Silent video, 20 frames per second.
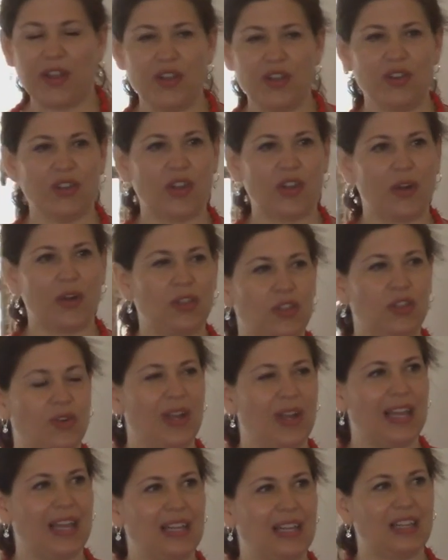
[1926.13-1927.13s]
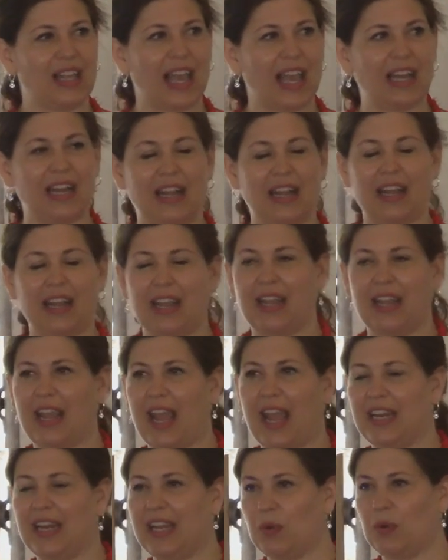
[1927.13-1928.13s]
you to go through and, and
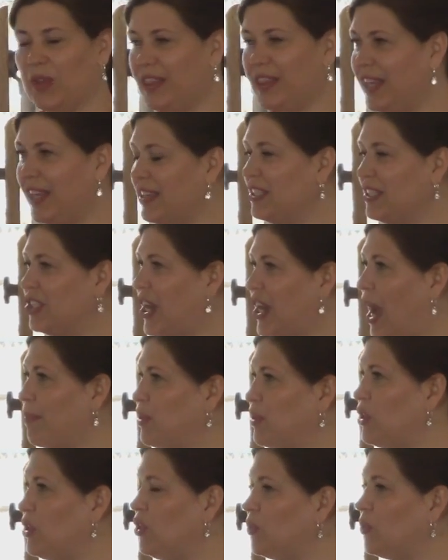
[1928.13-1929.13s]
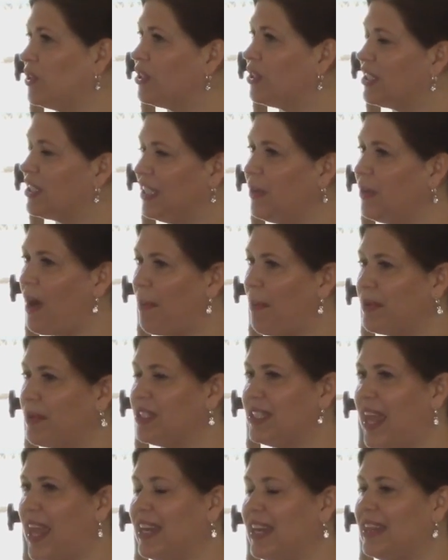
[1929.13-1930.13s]
and within this chapter, you will see
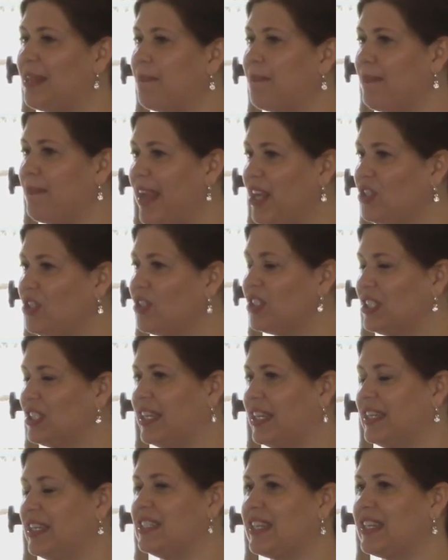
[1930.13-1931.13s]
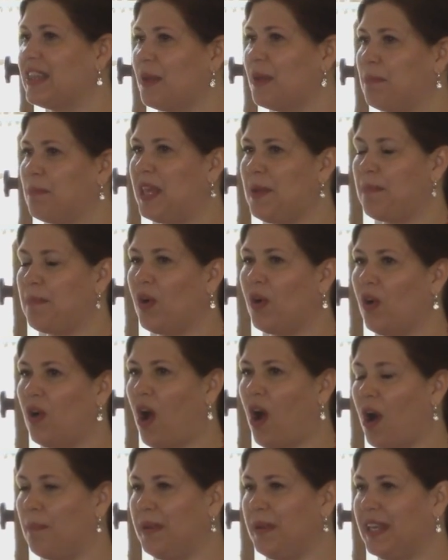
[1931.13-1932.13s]
represented the major sins that the people
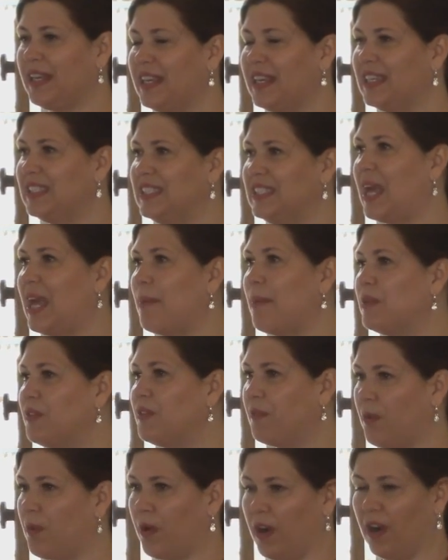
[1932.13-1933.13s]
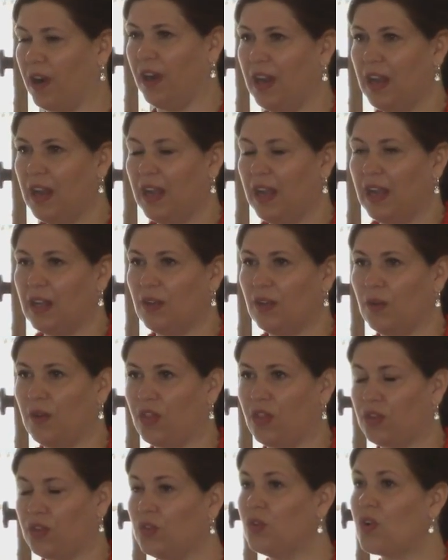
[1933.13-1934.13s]
are being condemned for
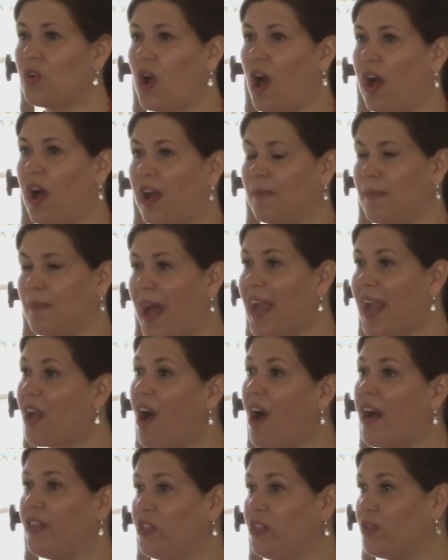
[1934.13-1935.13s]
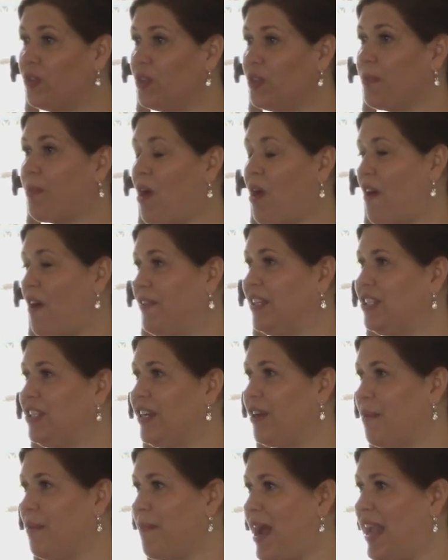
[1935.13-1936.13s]
through God, by God through the prophet
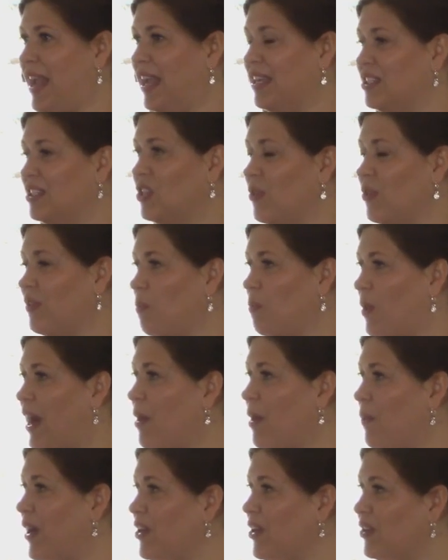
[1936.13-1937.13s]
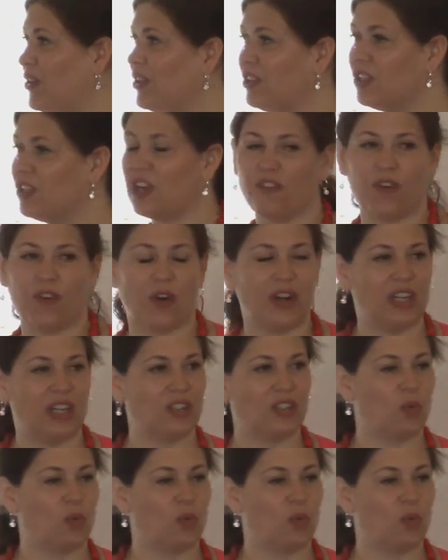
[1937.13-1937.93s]
Jeremiah. So, what I want you to look for is